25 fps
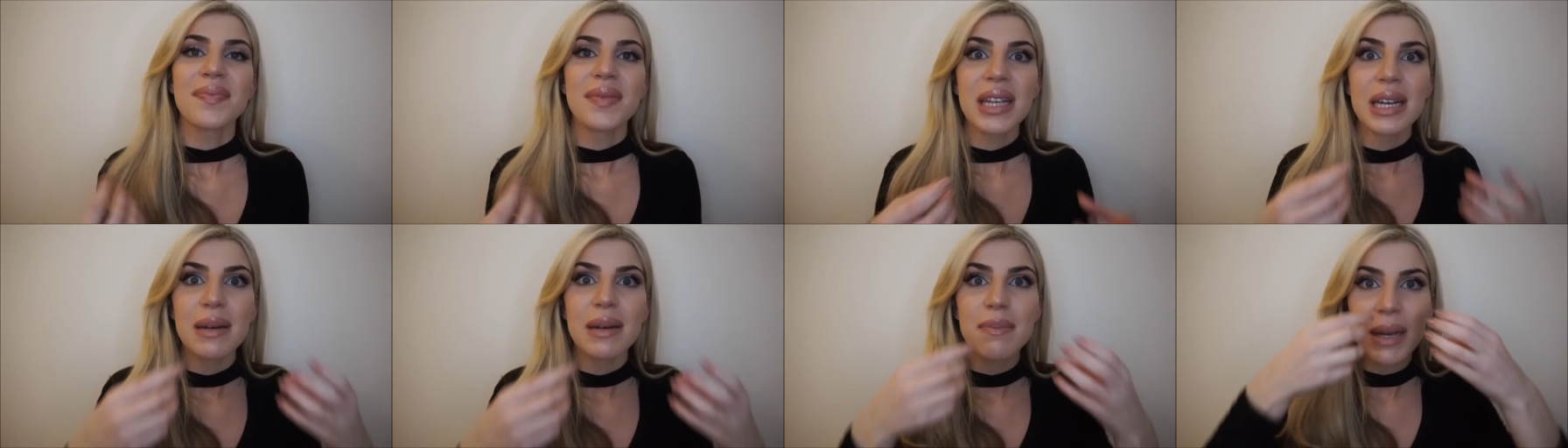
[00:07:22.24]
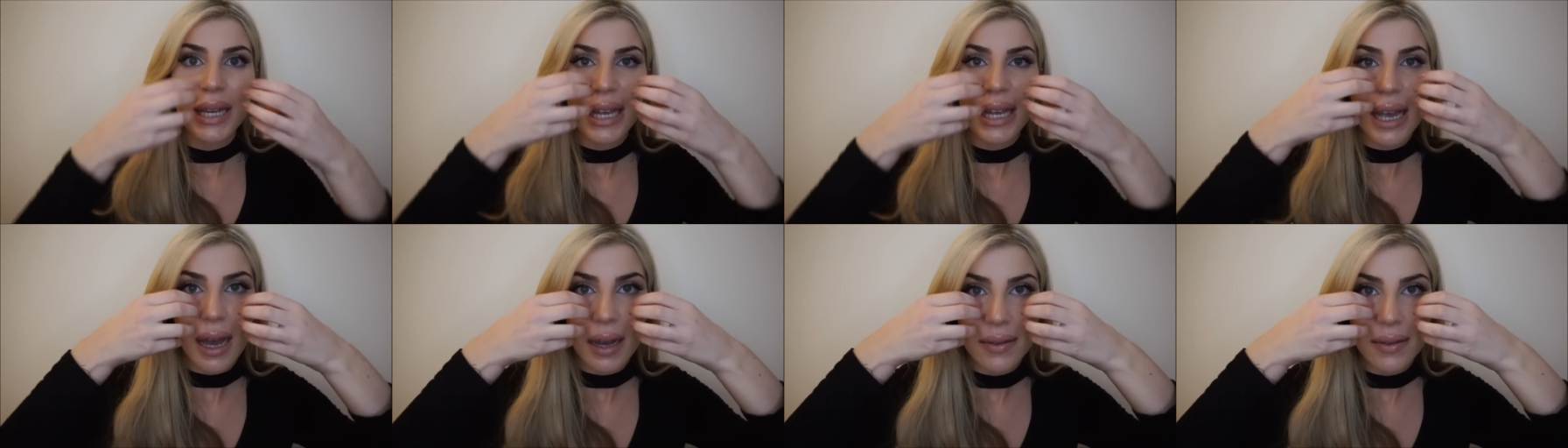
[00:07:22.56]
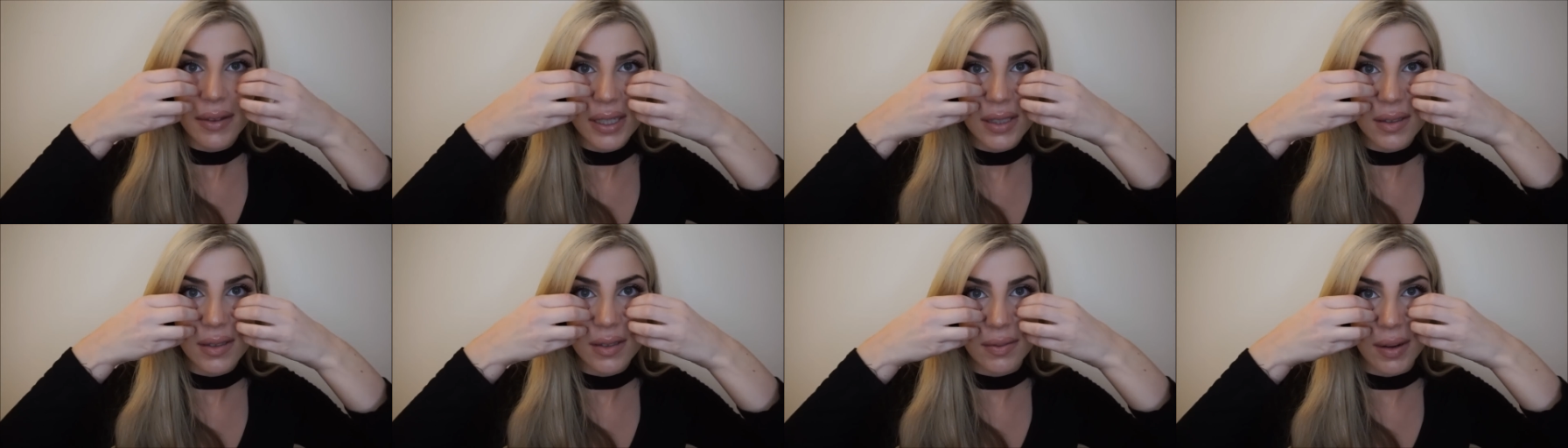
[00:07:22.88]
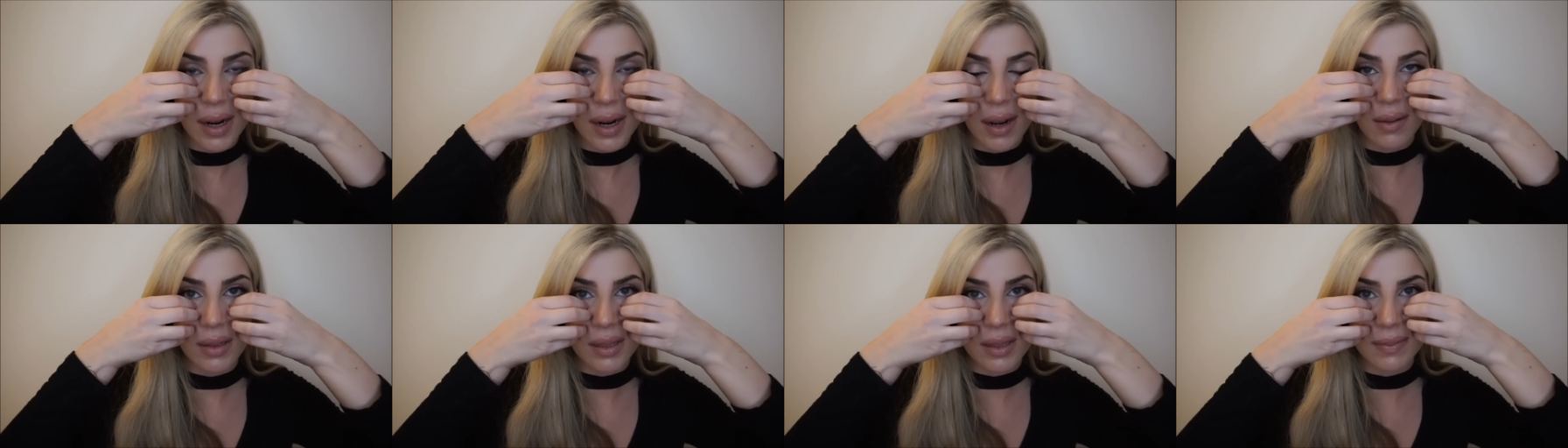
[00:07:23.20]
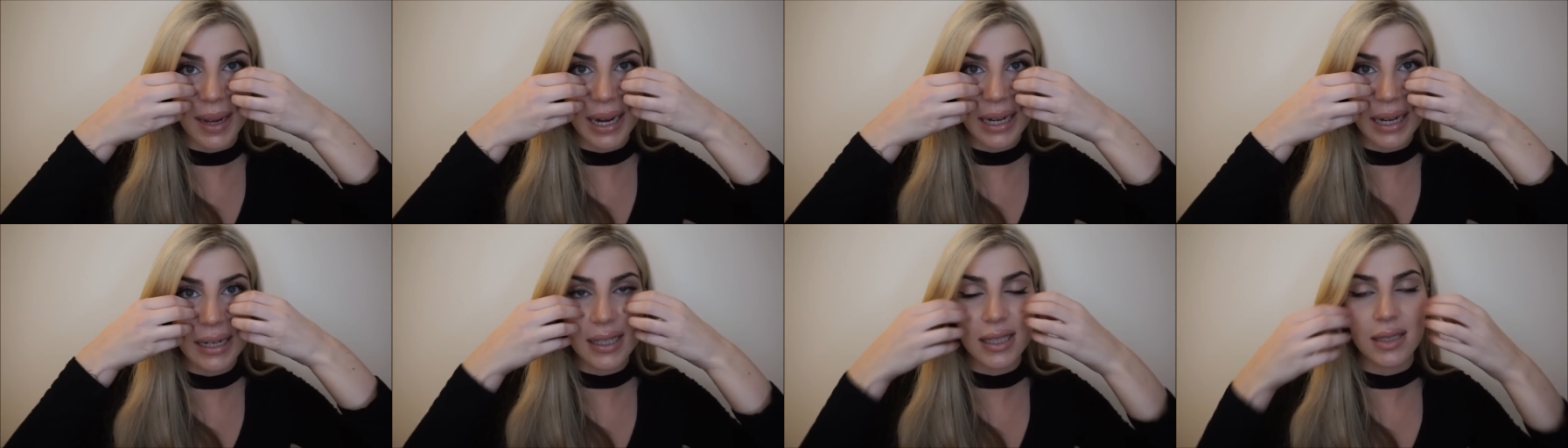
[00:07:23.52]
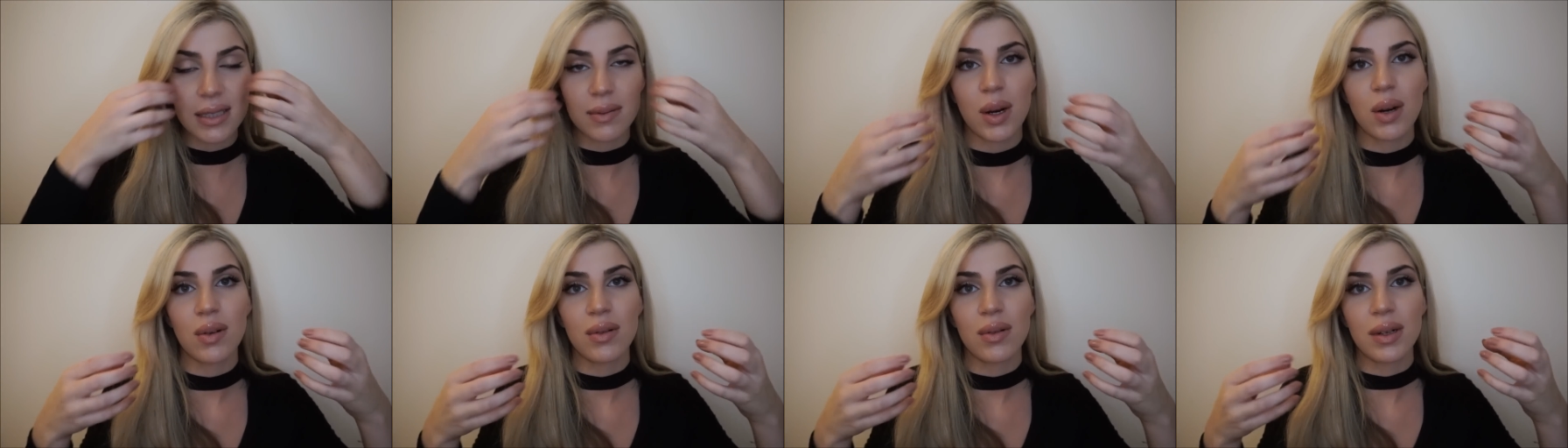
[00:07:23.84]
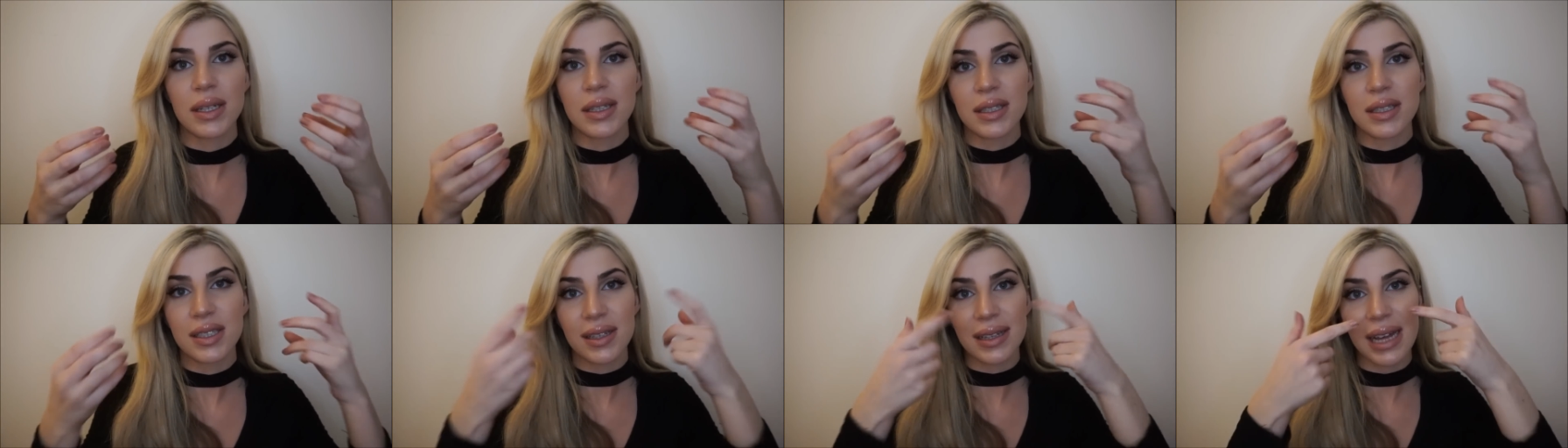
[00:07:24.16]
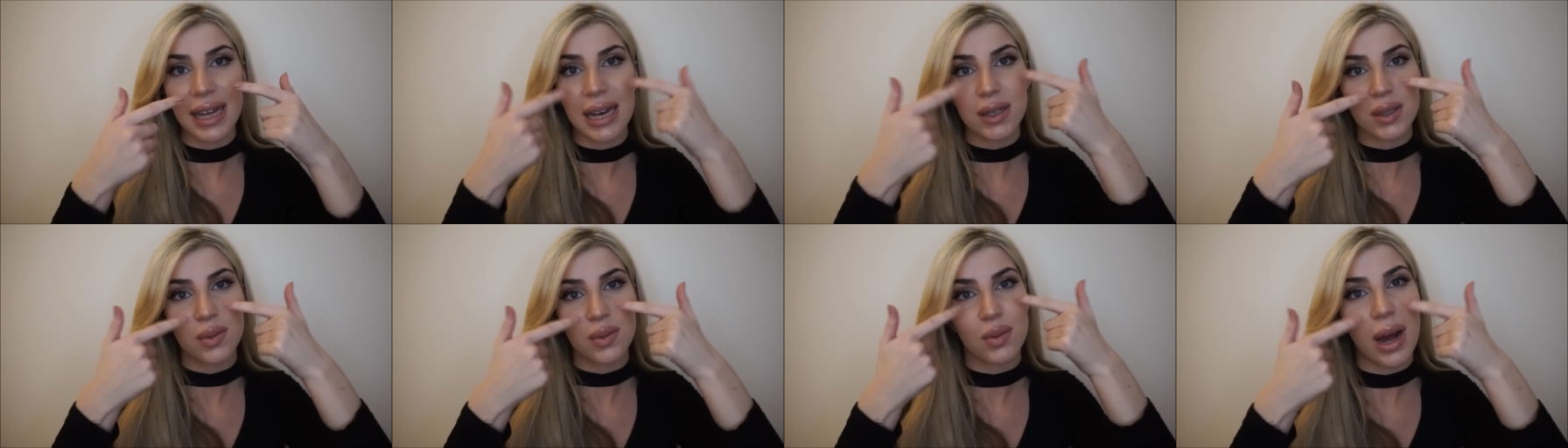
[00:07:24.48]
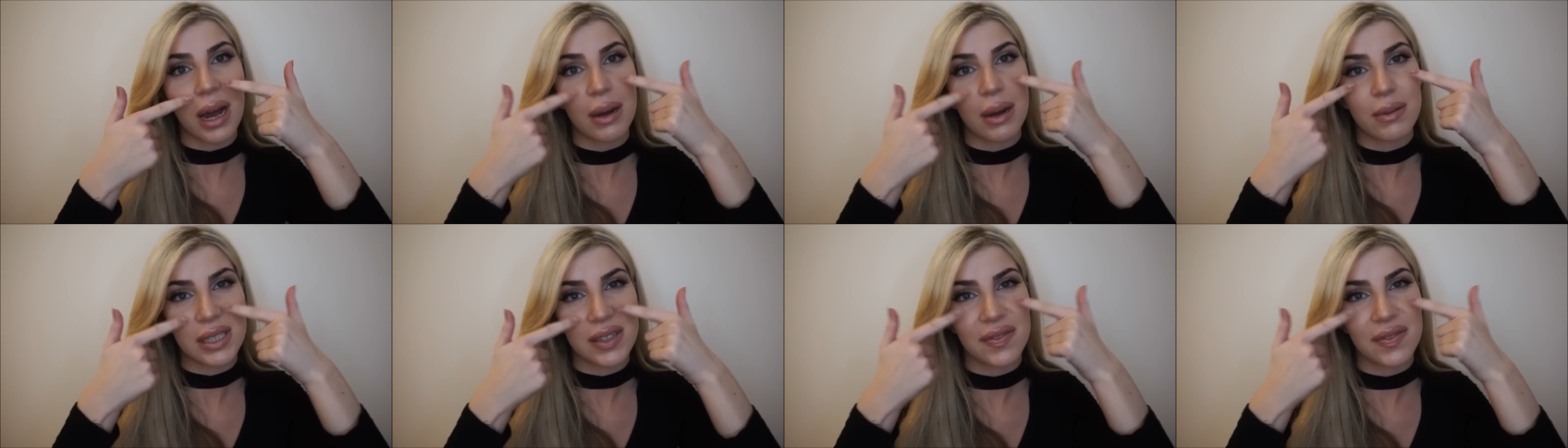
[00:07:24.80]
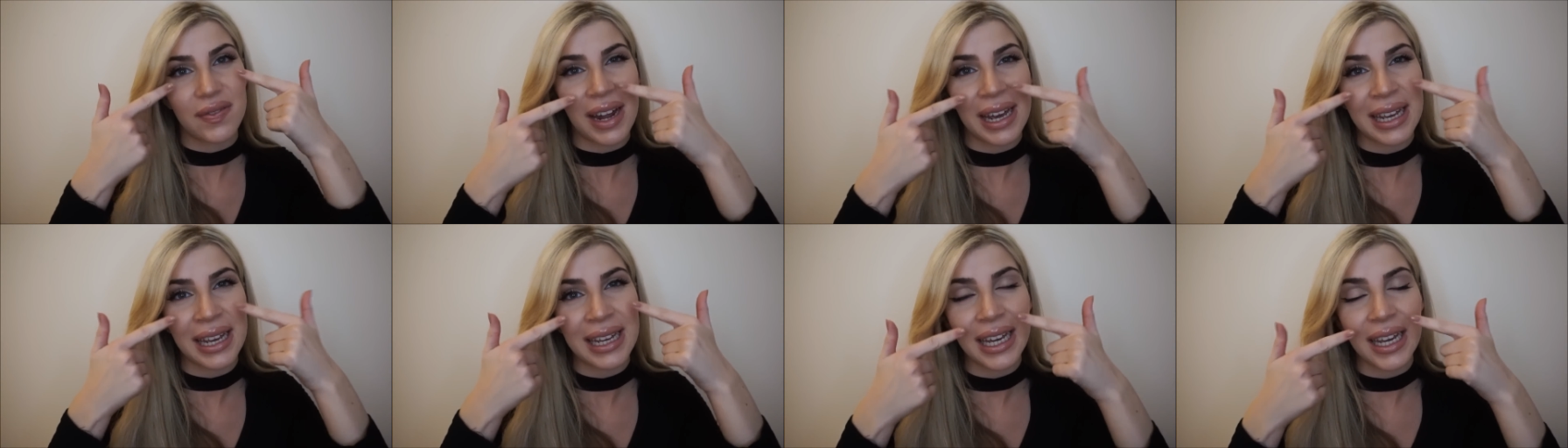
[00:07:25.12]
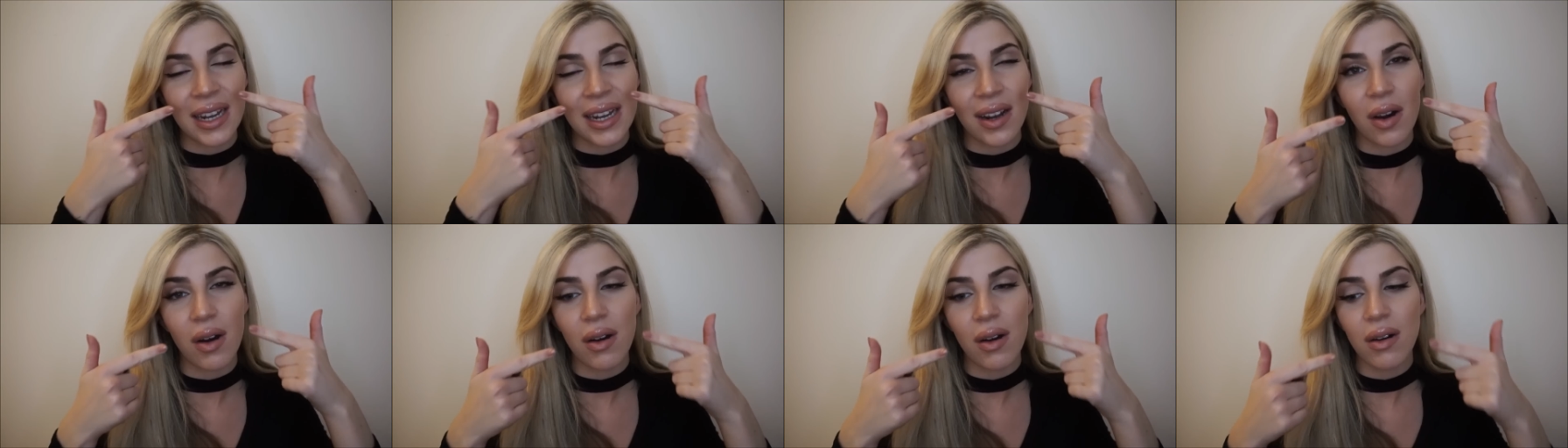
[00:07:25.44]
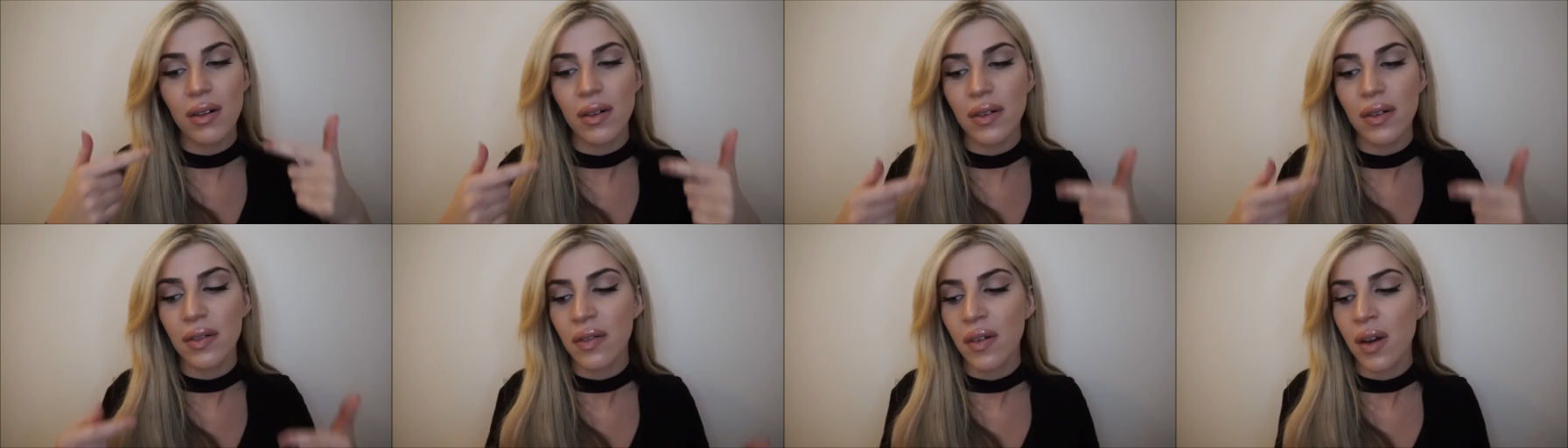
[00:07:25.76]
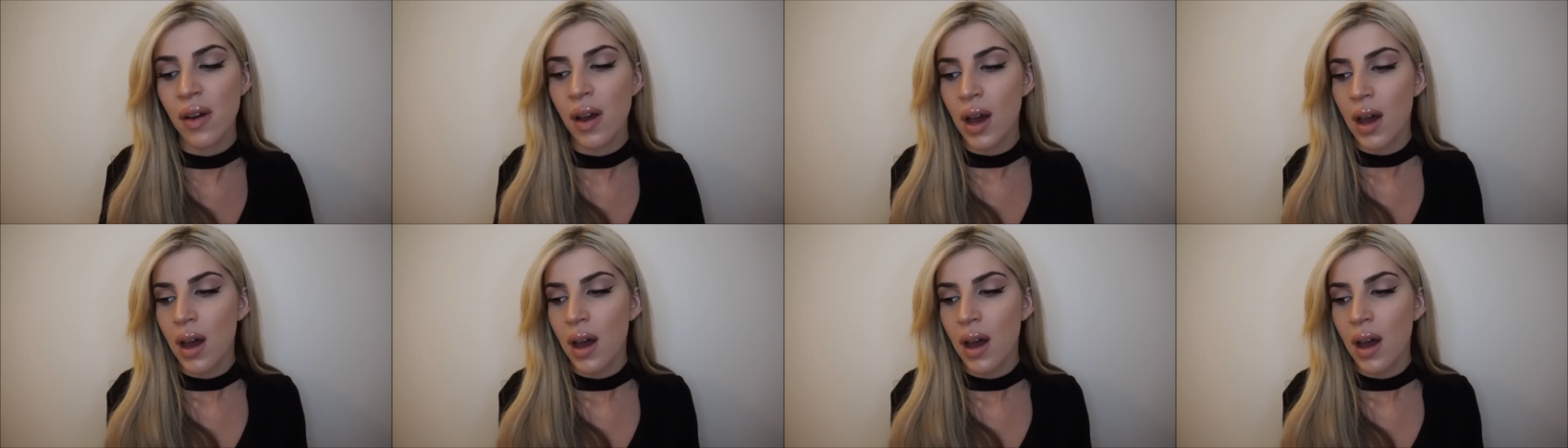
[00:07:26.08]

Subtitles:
But yeah, this is where I was mainly swollen, so that was why it was flaking off.